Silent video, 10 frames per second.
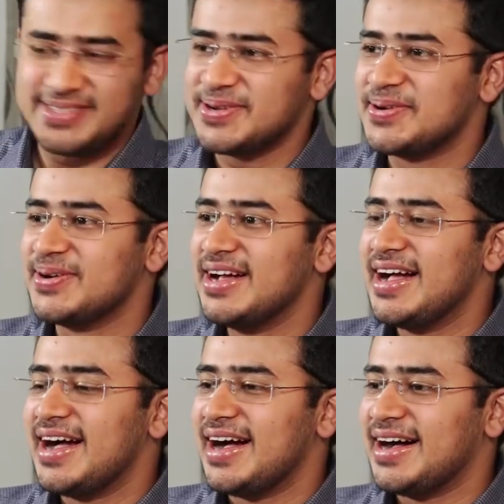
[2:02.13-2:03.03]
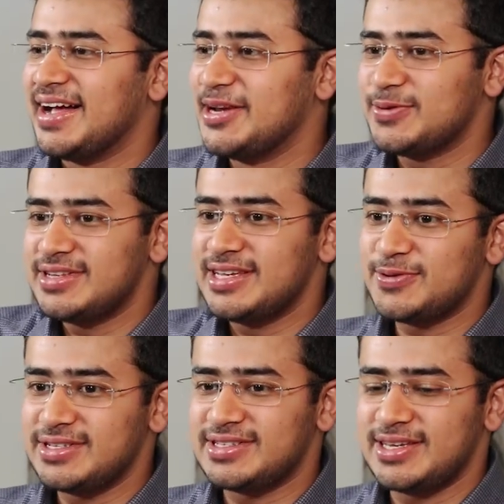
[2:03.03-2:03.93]
so it
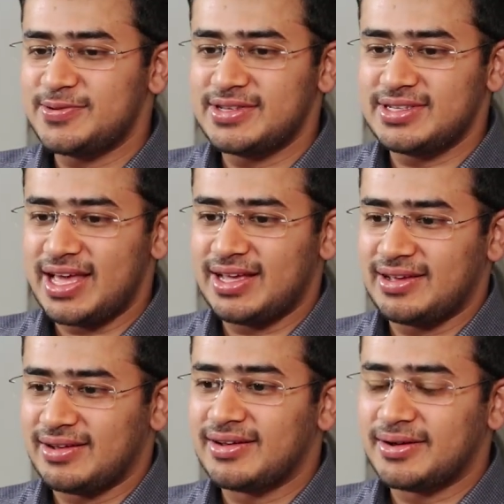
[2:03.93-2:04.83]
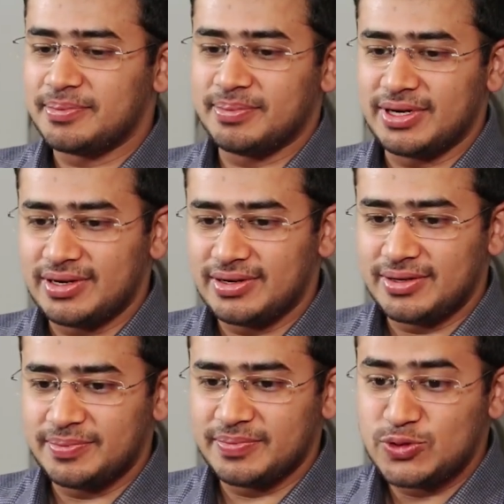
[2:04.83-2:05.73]
was like
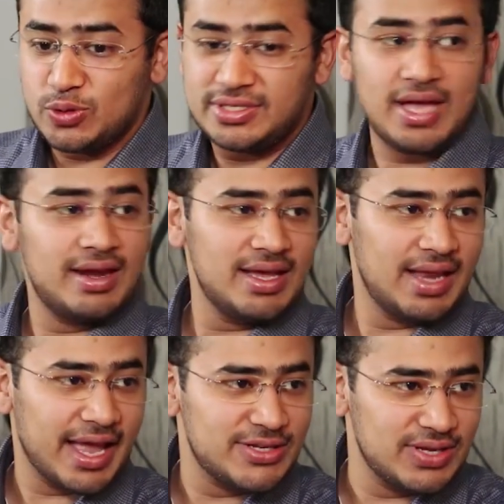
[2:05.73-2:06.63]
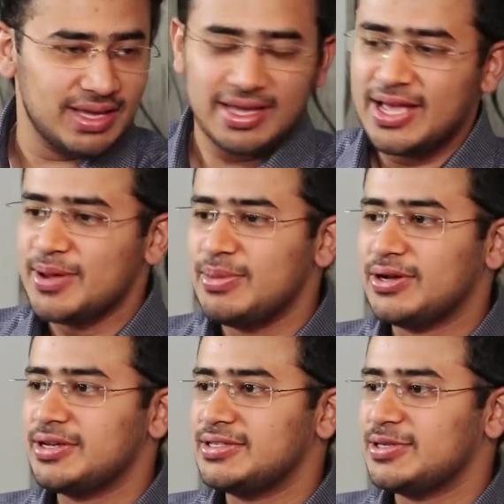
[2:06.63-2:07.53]
so surreal actually,
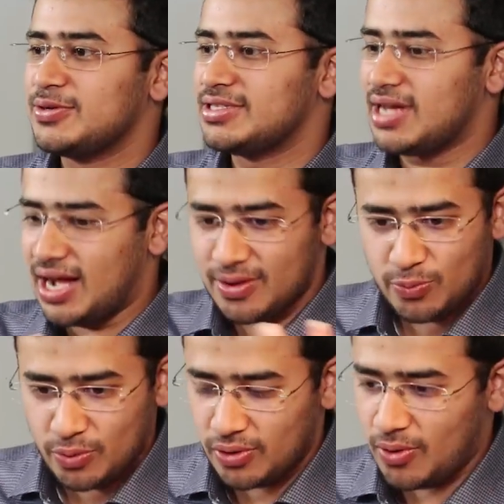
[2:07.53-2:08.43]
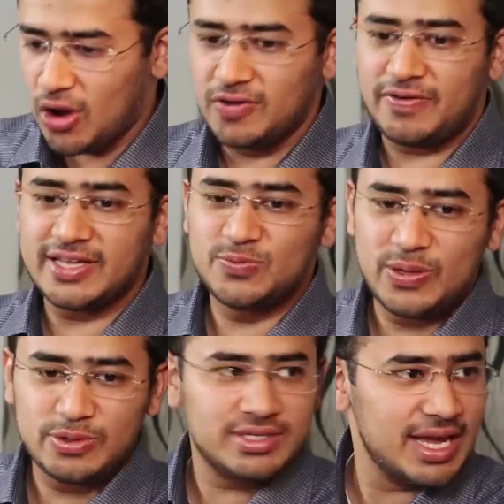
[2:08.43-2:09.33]
because it was all of us,
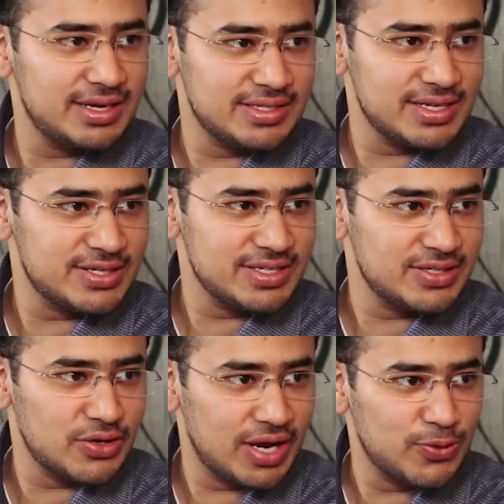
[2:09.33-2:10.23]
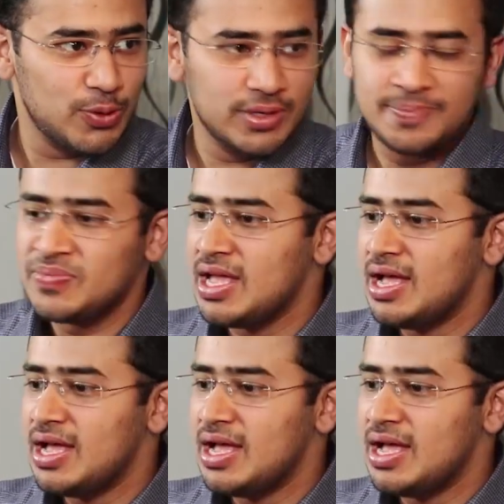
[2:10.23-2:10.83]
we would take decisions on our own.